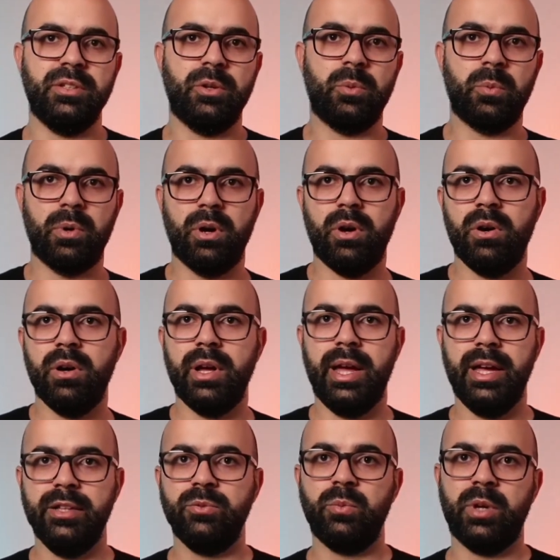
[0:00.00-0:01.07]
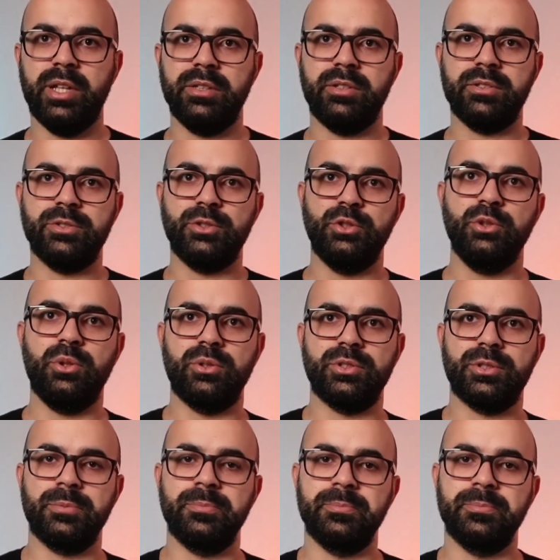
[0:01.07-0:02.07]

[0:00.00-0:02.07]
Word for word: the raw and rendered source.